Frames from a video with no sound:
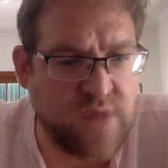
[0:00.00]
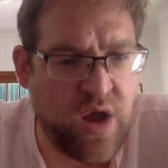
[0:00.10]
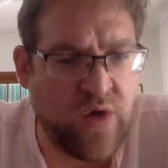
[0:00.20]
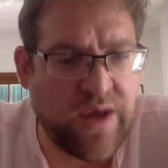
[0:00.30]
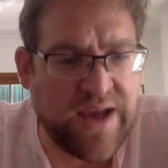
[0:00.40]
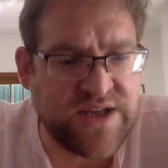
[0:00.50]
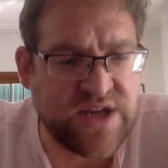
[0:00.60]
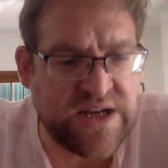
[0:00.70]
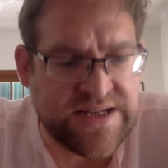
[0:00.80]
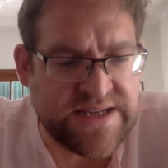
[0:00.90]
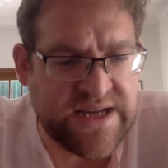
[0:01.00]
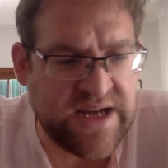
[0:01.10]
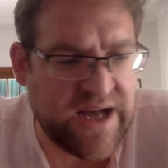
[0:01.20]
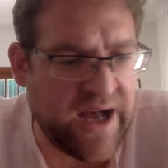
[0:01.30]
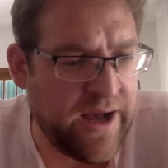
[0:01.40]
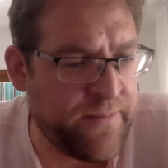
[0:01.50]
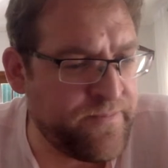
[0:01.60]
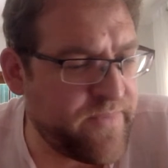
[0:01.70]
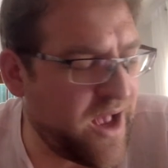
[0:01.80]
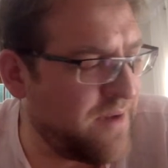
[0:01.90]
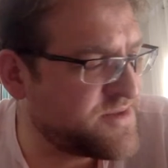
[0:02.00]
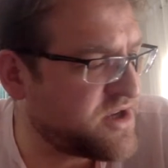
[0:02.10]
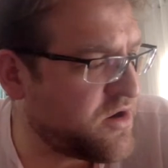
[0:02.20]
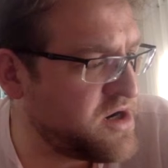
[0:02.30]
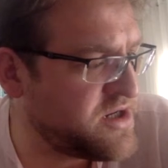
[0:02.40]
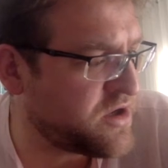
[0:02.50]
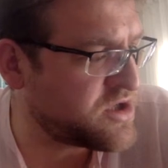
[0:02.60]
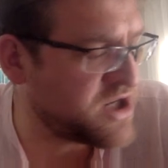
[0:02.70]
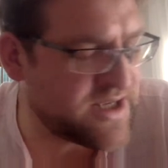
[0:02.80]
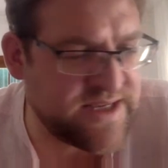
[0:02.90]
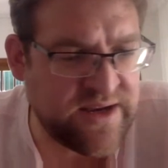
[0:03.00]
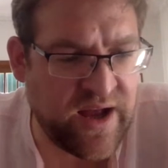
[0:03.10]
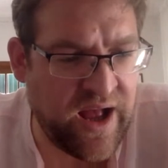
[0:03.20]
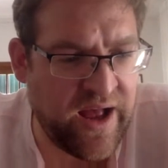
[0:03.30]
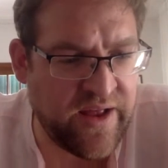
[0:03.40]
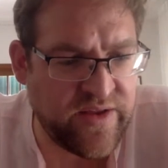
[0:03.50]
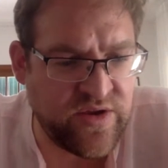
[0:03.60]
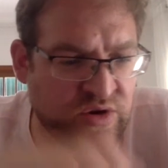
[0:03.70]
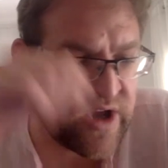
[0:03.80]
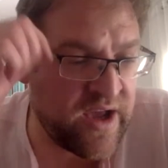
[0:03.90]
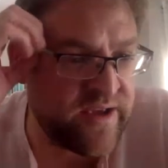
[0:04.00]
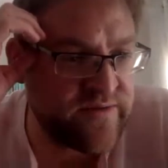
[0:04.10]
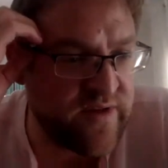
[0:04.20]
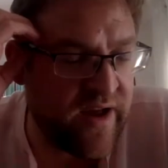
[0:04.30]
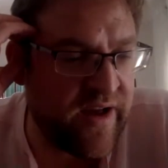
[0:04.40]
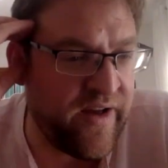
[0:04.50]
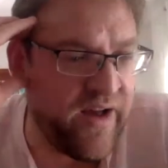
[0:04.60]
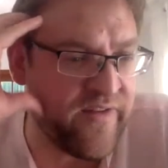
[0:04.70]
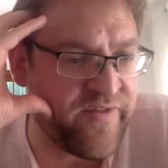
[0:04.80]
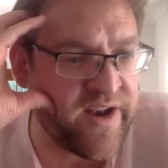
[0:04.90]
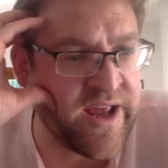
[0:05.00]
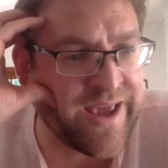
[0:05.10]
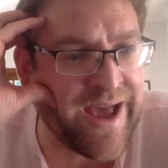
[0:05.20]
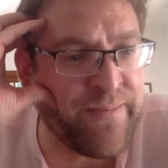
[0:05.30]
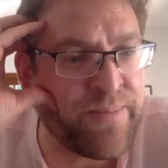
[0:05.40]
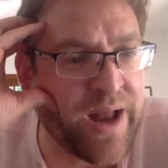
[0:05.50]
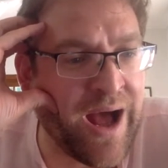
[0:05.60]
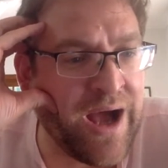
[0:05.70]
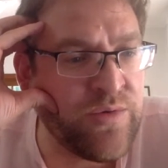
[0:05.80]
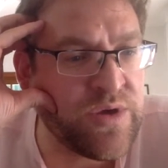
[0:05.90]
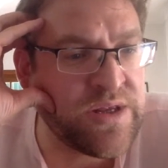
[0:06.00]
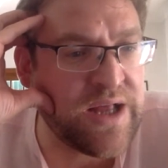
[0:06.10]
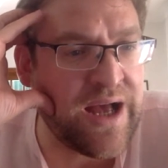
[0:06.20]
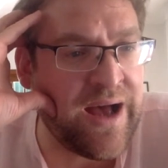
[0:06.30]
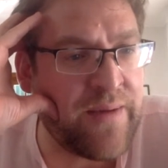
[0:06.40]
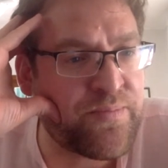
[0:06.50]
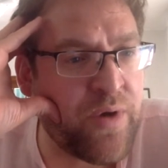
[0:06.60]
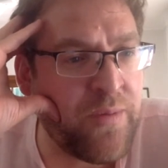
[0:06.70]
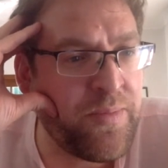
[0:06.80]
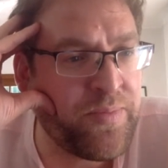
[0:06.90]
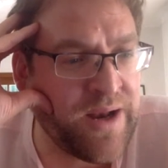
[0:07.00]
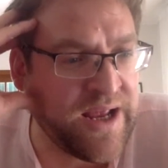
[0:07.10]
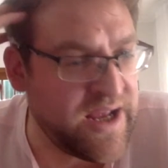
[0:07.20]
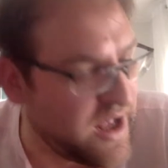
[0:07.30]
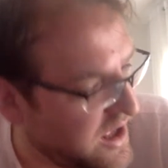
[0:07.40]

Okay, Shazia. I'm sorry, Dr. Shazia, you're going funny again, but I will probably.